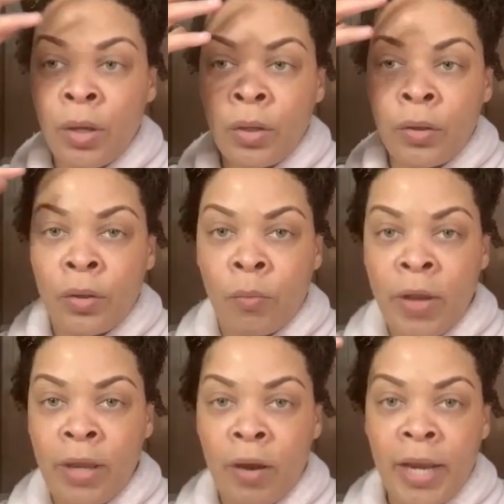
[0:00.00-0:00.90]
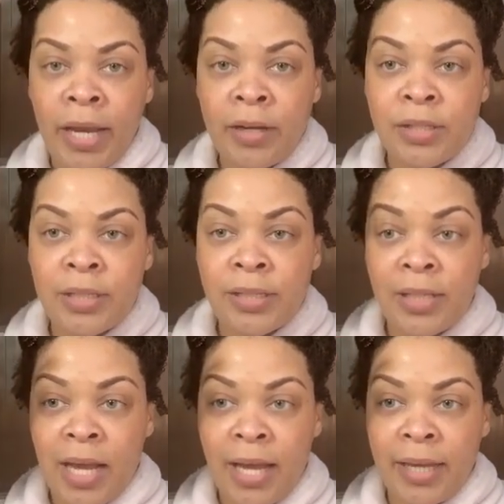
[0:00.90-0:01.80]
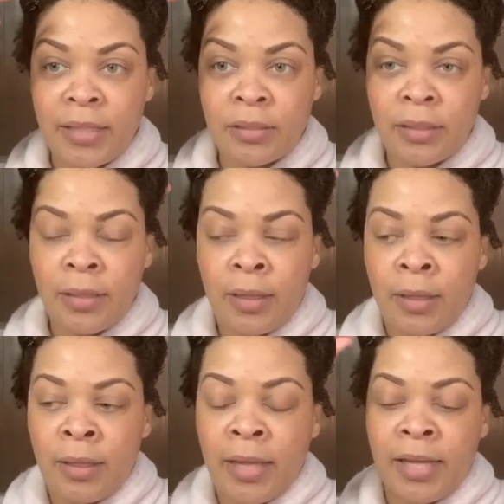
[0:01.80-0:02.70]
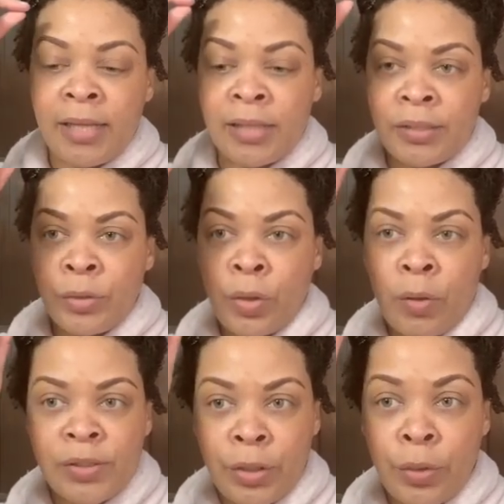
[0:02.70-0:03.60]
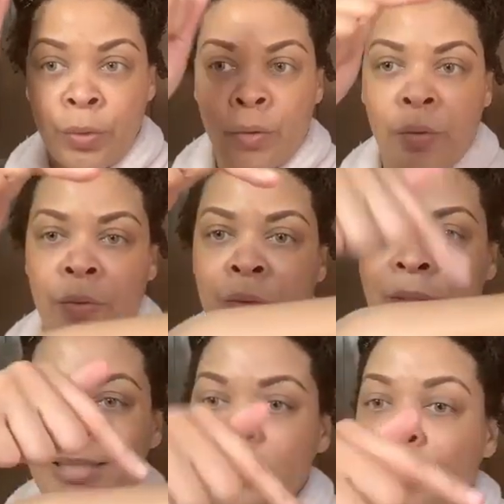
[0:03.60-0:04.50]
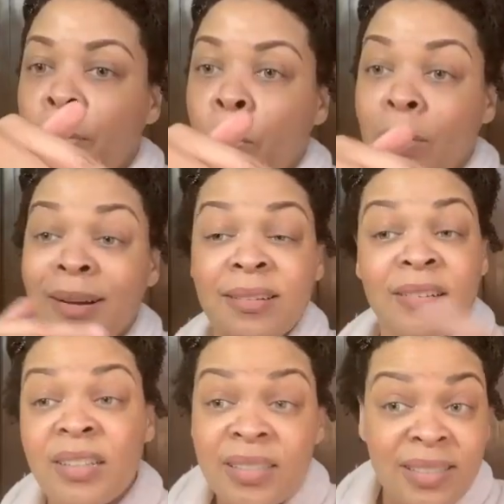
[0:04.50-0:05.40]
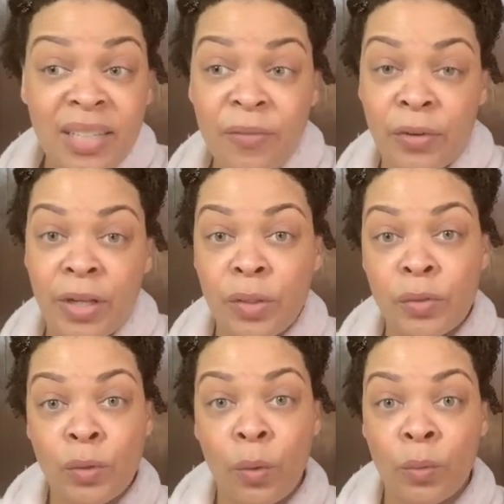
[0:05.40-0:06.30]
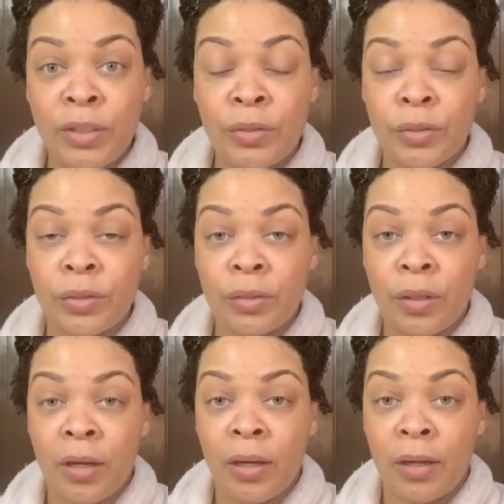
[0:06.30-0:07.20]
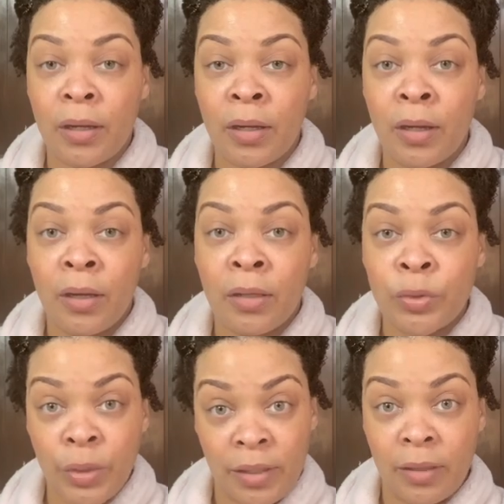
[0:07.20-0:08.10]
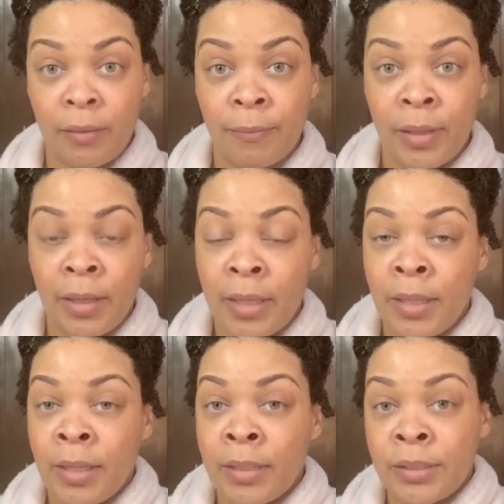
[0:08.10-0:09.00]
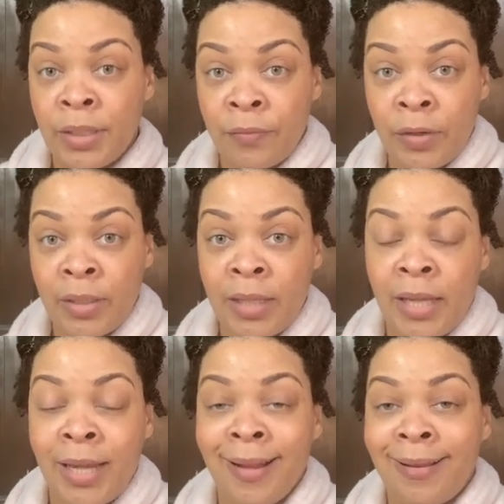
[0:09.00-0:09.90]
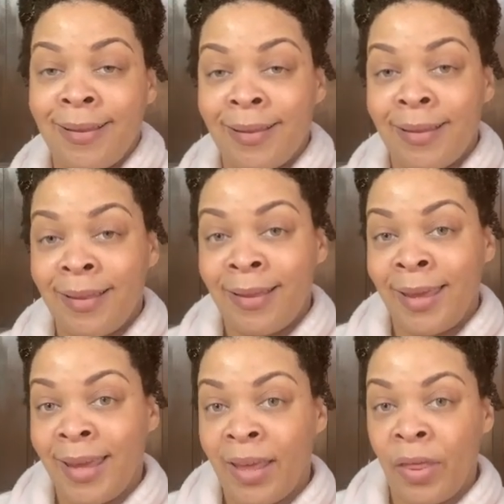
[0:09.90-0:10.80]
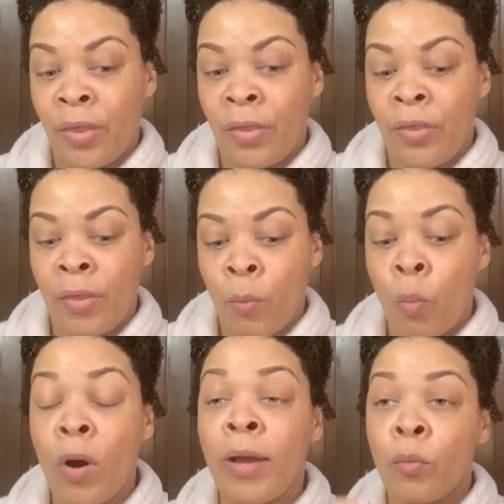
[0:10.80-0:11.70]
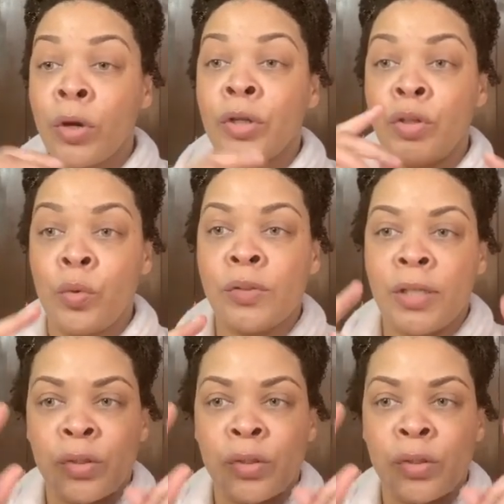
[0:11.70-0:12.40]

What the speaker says: the way our hair is designed is, you know, it's a cuticle. This is a pore. It's different. So we should treat them differently in what we're using